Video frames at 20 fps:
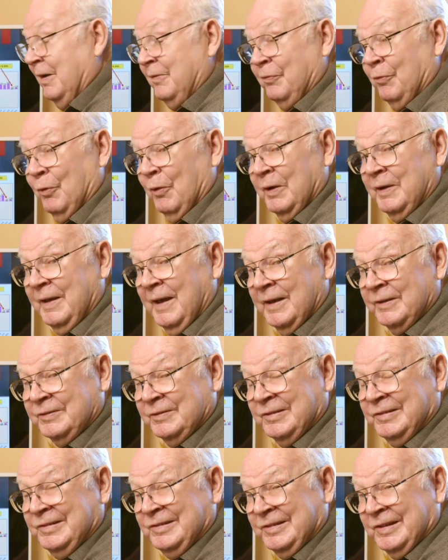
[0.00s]
I
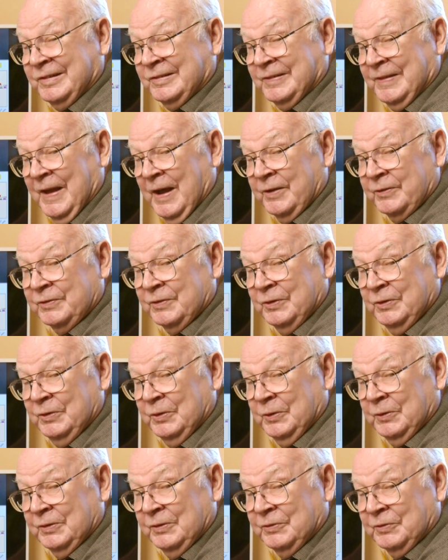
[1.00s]
forecasted 6,000
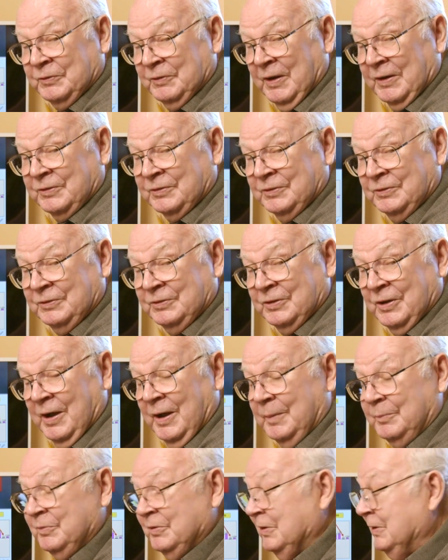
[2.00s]
new construction
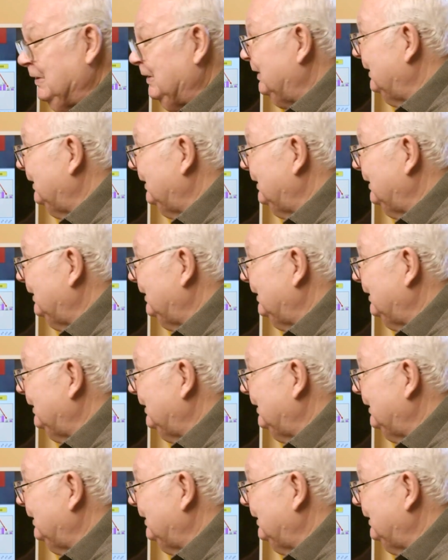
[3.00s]
jobs.